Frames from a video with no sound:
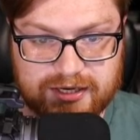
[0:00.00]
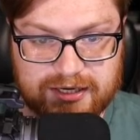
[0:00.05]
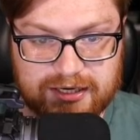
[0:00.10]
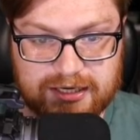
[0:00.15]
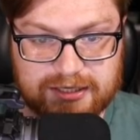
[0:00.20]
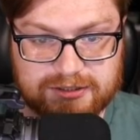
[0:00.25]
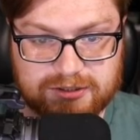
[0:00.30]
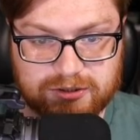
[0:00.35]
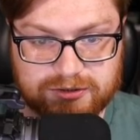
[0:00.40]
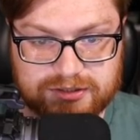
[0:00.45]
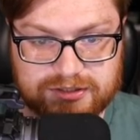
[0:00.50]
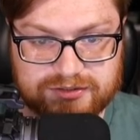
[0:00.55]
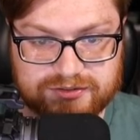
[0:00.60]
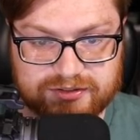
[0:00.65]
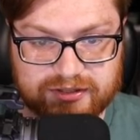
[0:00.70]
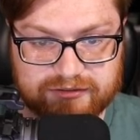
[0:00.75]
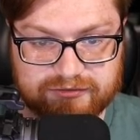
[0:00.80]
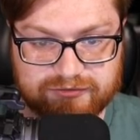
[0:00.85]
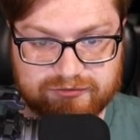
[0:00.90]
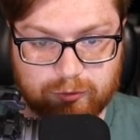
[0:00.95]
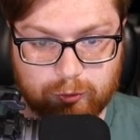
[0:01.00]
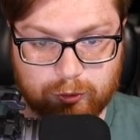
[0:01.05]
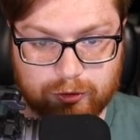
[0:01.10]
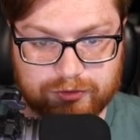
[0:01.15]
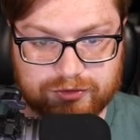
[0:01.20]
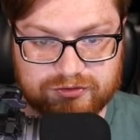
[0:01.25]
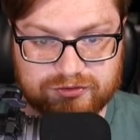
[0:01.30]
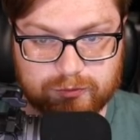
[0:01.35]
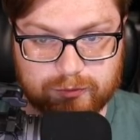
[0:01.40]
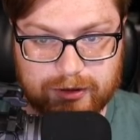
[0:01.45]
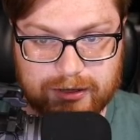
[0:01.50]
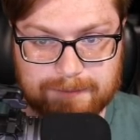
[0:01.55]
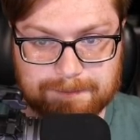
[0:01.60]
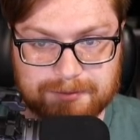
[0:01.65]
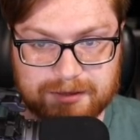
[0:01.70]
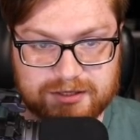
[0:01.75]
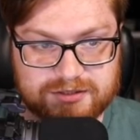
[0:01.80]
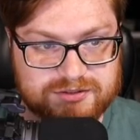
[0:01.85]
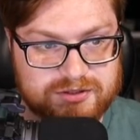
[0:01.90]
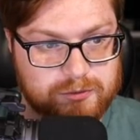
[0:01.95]
a cookie set for this web
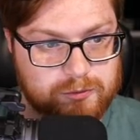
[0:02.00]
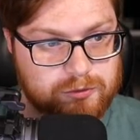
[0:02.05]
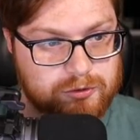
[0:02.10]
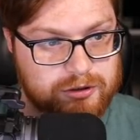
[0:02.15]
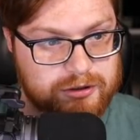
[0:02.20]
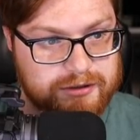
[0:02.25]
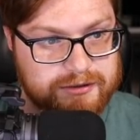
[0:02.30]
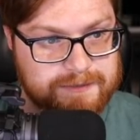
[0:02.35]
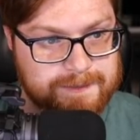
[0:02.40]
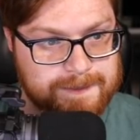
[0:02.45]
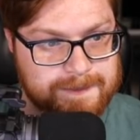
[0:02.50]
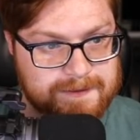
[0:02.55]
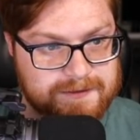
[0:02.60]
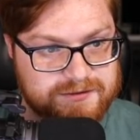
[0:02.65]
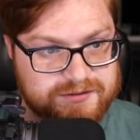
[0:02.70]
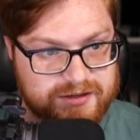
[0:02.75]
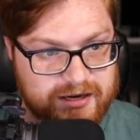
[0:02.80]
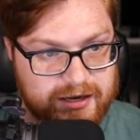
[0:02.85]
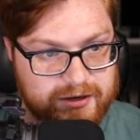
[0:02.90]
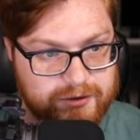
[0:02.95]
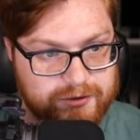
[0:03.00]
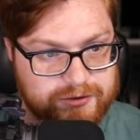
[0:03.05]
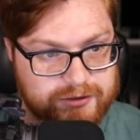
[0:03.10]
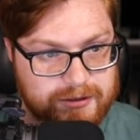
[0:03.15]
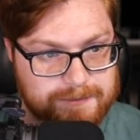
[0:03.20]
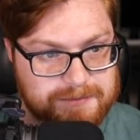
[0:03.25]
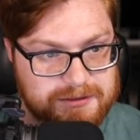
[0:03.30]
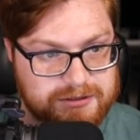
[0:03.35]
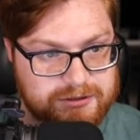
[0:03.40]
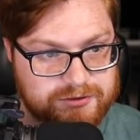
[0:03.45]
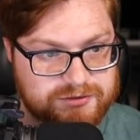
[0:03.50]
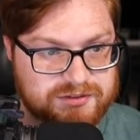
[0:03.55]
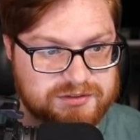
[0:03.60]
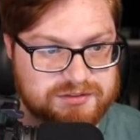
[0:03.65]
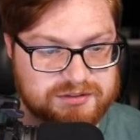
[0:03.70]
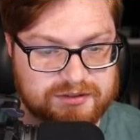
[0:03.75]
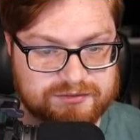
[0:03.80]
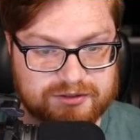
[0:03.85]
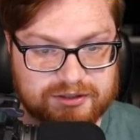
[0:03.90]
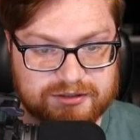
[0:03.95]
page that we're on
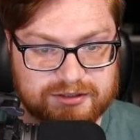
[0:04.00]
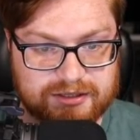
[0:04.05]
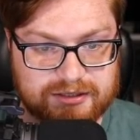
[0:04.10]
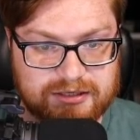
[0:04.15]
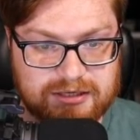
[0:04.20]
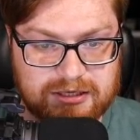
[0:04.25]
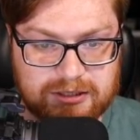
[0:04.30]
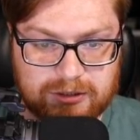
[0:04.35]
saturn.picoctf.net.